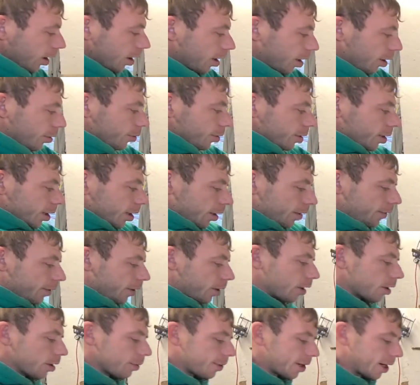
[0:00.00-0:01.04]
Received another
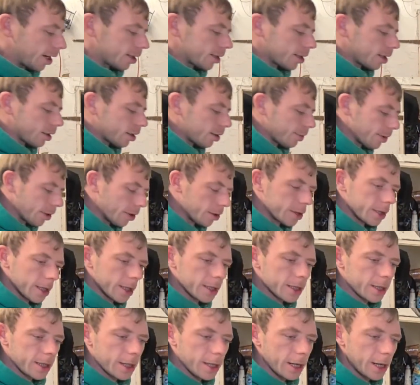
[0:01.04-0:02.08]
parcel in the post
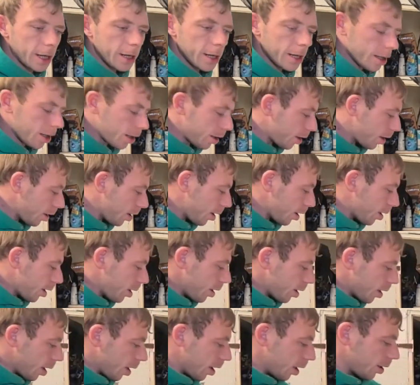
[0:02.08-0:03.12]
yesterday,
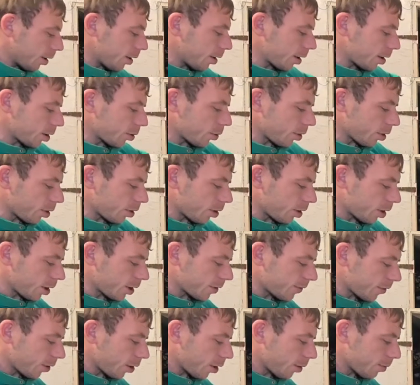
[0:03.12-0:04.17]
and this one is
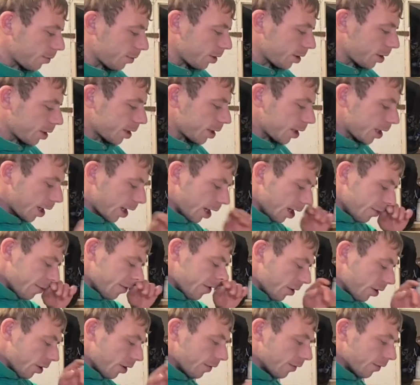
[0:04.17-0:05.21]
from Steve
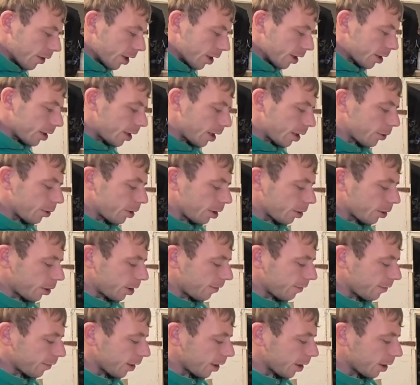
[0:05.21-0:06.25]
over at Digwell
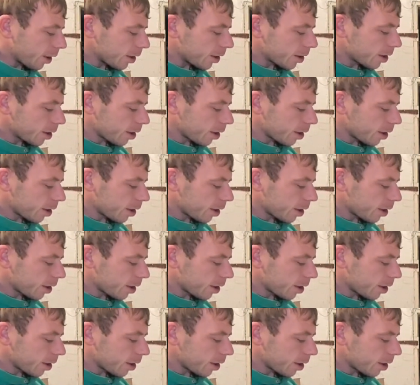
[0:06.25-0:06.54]
Greenfingers,